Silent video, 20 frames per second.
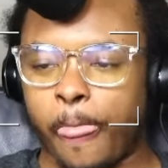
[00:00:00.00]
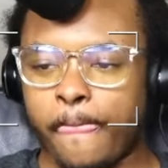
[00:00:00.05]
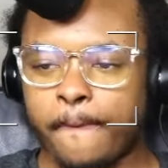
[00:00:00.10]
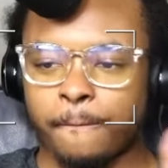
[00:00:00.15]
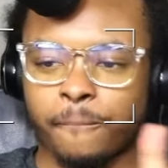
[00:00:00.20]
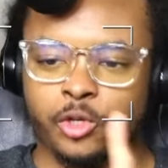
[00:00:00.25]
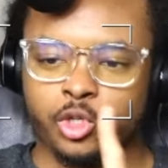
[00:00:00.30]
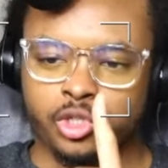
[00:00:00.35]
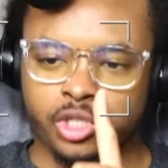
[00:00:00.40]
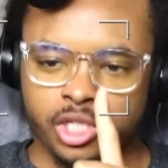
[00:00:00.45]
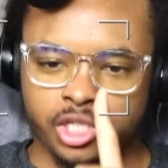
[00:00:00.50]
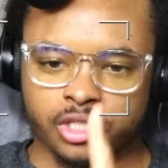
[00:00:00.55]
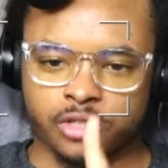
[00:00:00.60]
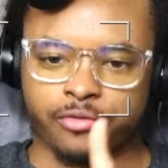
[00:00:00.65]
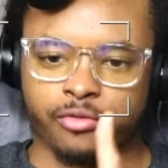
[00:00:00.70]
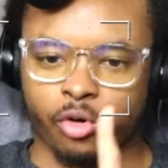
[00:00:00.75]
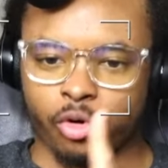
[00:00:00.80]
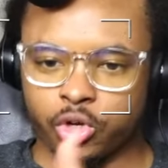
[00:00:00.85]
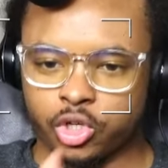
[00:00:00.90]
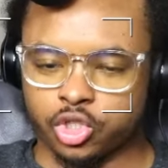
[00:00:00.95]
You need to
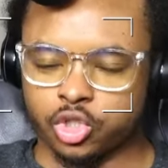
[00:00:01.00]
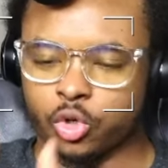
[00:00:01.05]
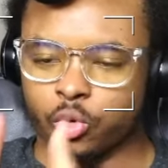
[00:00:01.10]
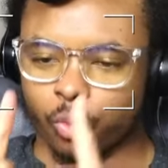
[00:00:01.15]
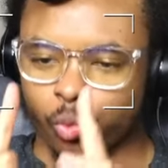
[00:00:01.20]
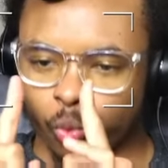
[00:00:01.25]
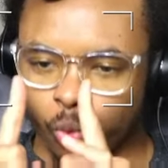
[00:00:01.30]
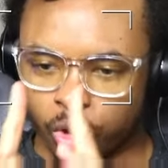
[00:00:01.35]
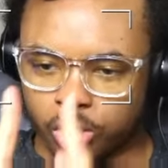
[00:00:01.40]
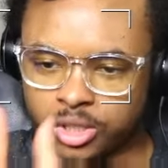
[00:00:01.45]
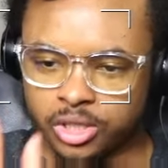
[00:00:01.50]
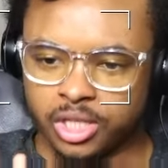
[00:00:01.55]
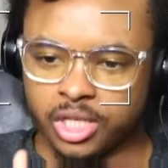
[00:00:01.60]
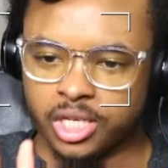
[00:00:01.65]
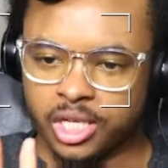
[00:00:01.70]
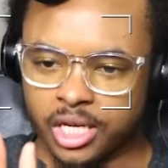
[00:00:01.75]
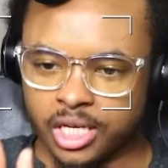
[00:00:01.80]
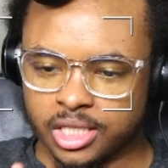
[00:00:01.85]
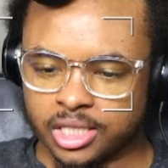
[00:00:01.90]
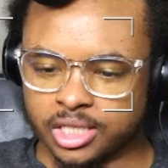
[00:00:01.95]
focus on one thing
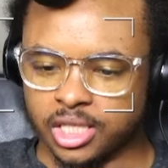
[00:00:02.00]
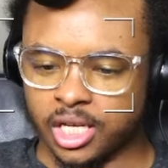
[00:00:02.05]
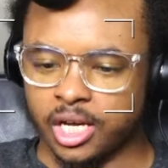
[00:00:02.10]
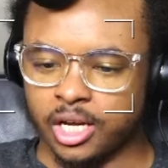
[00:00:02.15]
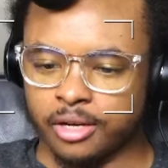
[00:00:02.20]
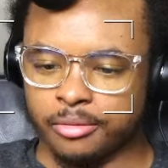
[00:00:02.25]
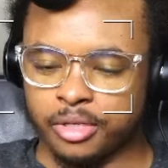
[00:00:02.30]
at a time.